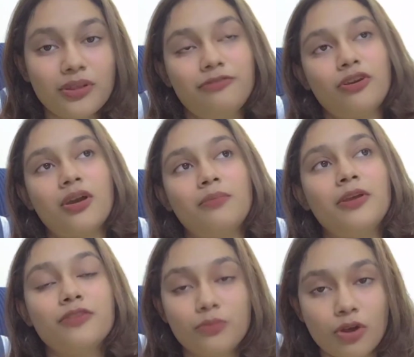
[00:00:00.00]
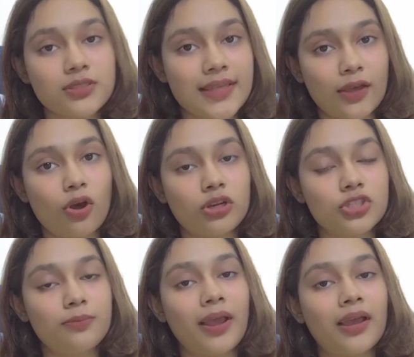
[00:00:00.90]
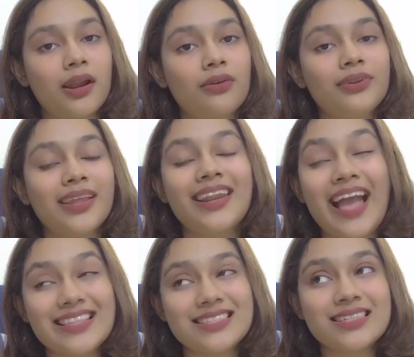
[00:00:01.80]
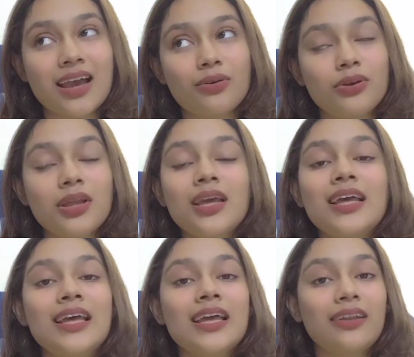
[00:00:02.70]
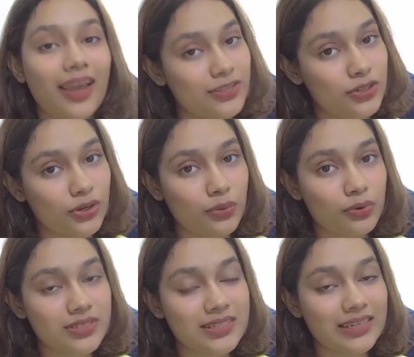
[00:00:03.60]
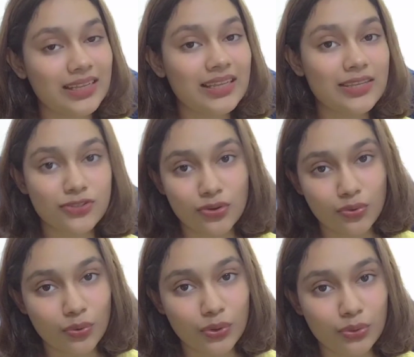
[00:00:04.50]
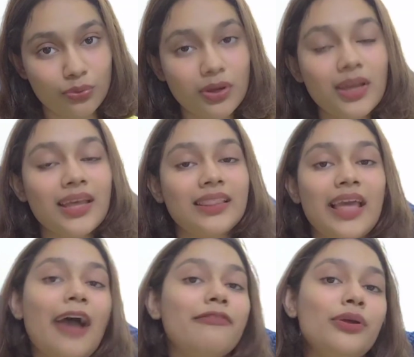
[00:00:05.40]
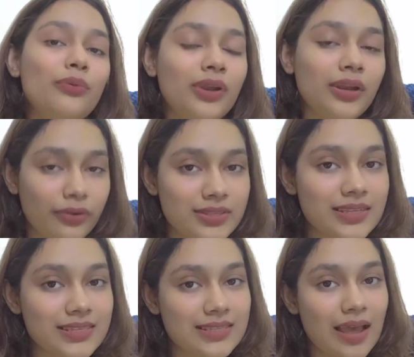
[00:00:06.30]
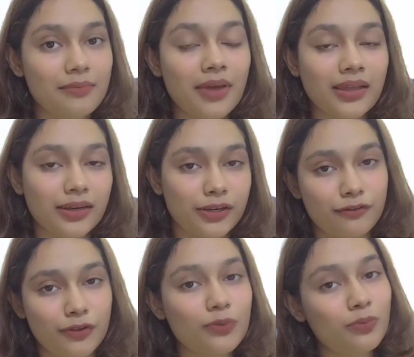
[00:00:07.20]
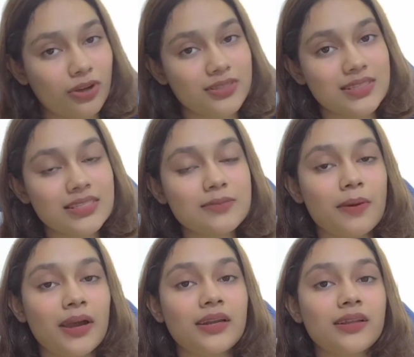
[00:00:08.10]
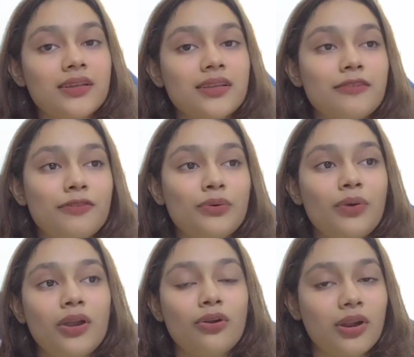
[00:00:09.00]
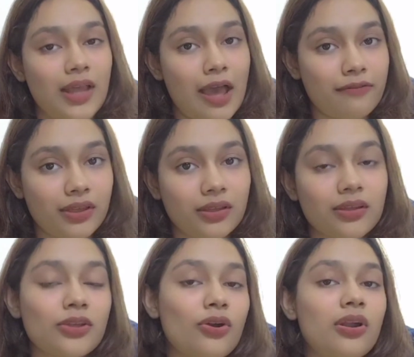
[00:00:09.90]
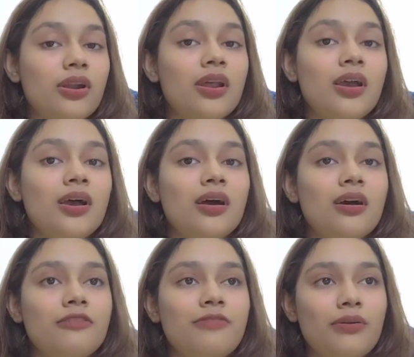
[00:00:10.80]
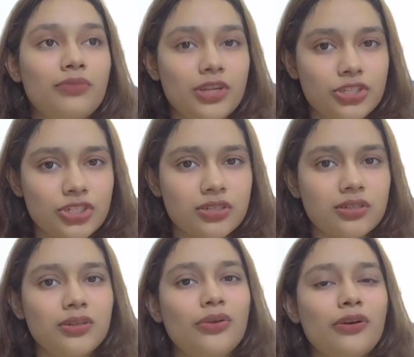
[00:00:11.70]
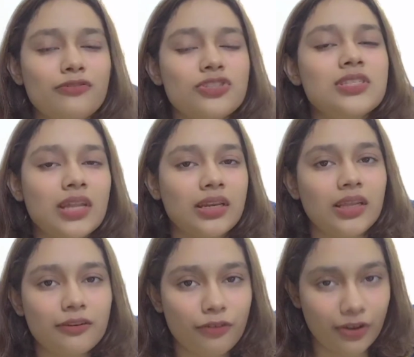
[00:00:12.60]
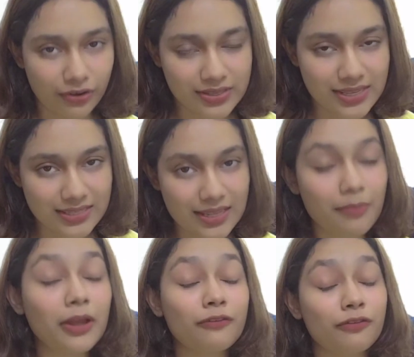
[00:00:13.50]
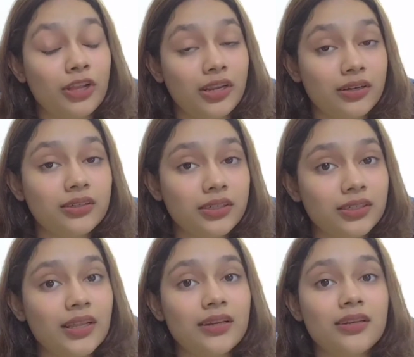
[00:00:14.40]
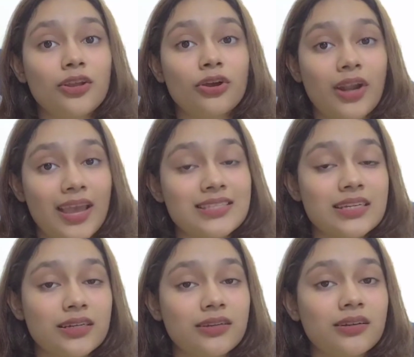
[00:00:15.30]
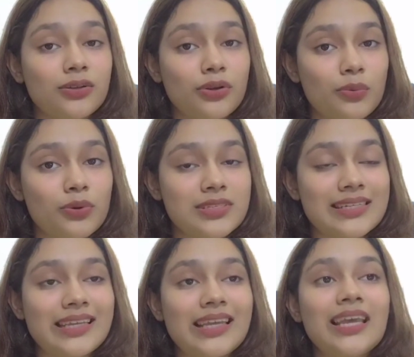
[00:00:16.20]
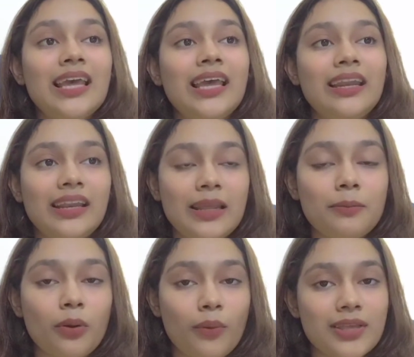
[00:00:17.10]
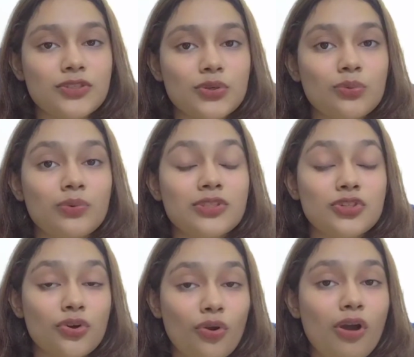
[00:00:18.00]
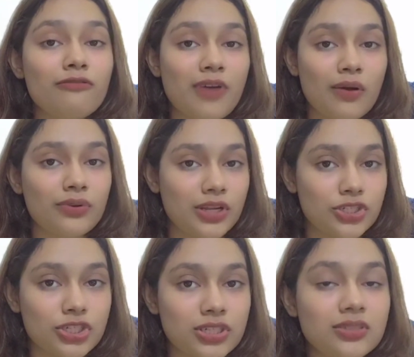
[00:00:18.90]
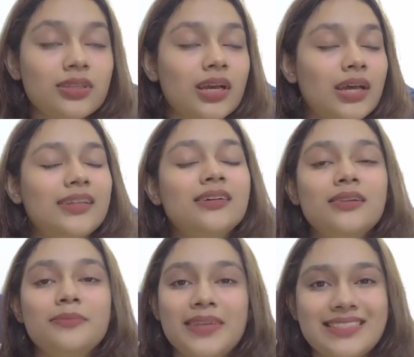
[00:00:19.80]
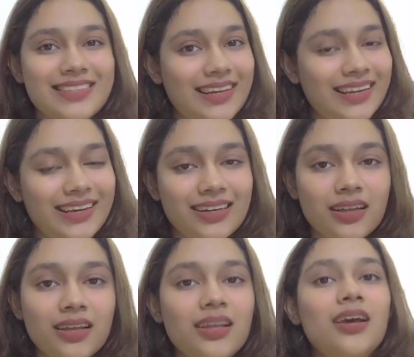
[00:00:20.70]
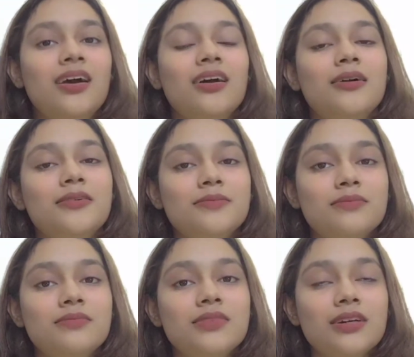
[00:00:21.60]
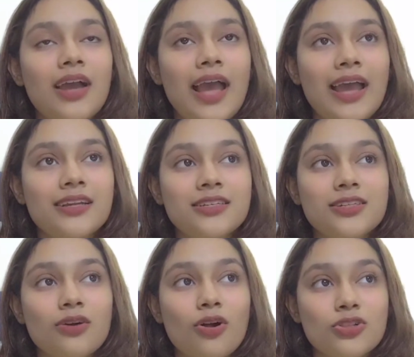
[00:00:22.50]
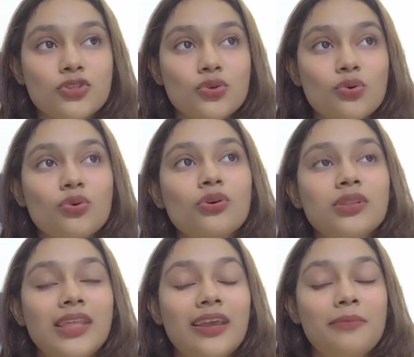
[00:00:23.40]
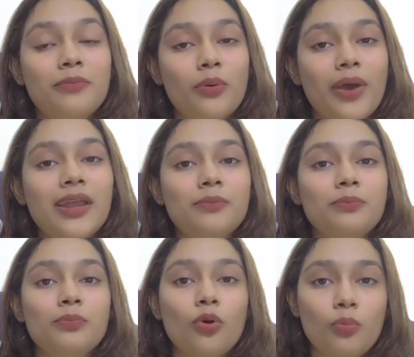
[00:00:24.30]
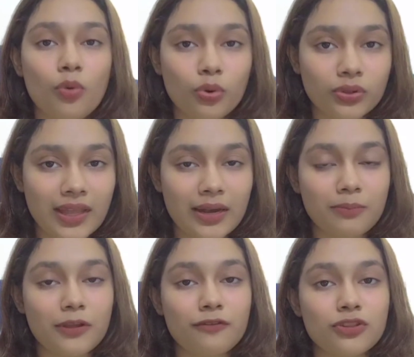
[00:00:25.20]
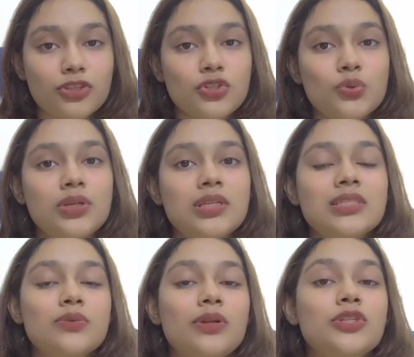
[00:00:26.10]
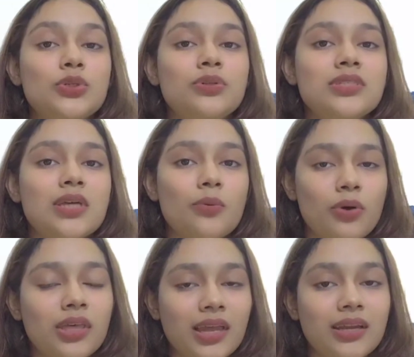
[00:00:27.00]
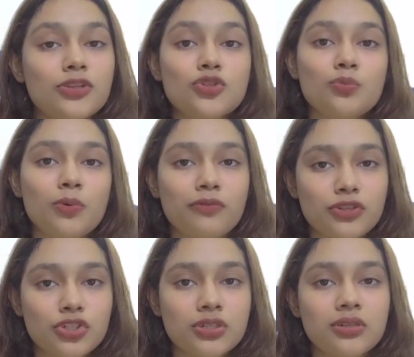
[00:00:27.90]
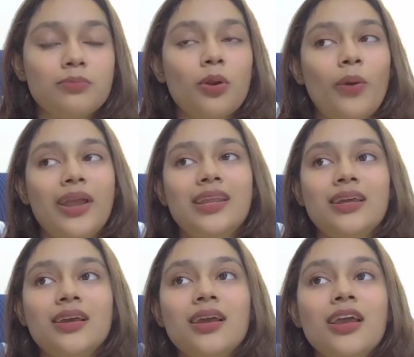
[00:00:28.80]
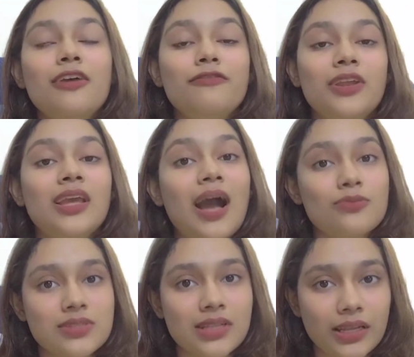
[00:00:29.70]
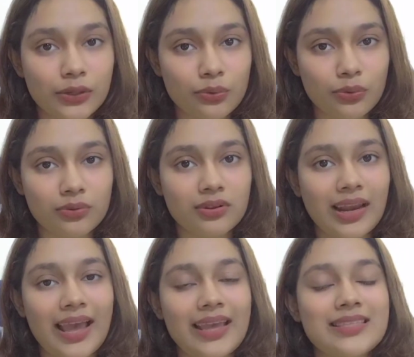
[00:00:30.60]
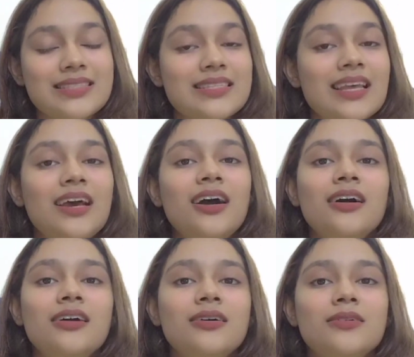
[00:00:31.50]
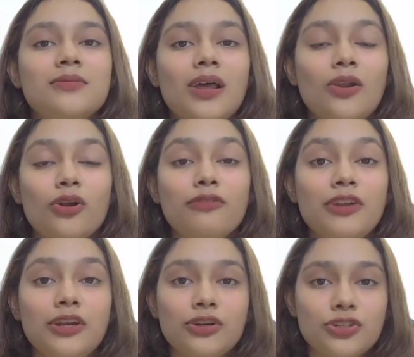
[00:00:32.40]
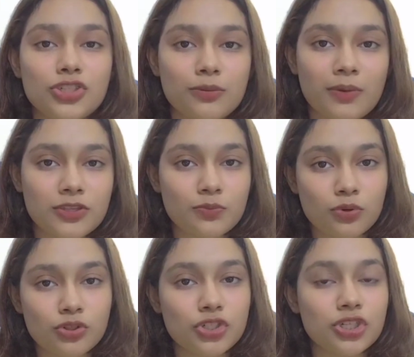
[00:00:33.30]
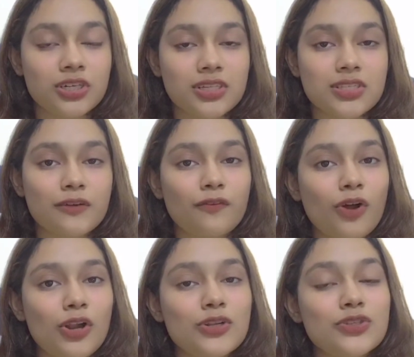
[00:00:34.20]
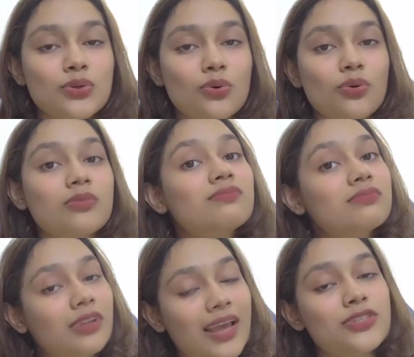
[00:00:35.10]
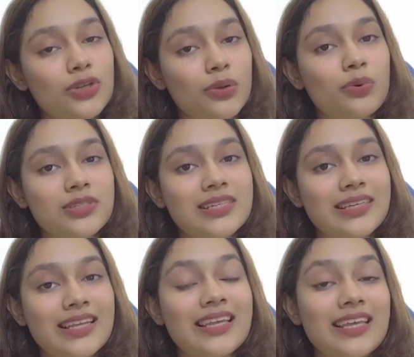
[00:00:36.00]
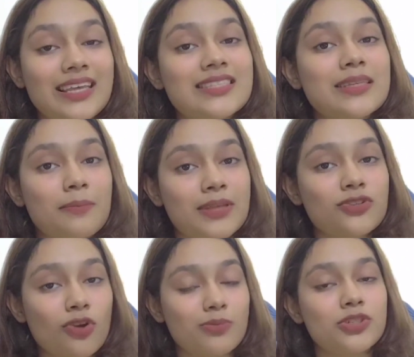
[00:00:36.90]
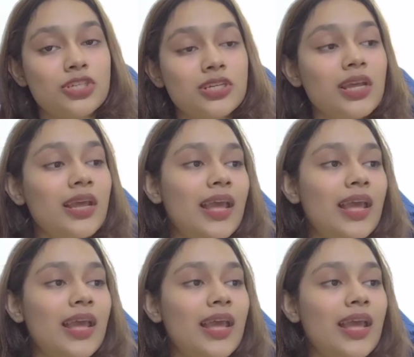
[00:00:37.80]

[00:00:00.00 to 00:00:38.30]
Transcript: If you're coming from non-psychology background, then hands down Christ University is your go-to. They have their own entrance exam and interview process, but if you are not having your foundation, you have just studied for entrance exam and have cleared it, then your Christ University really provides you with strong foundation. The curriculum is great, and also they provide pro bono therapy for the students, where students are working under supervision, providing free counseling to clients. A lot of internship exposure is involved, so Christ University is the best option.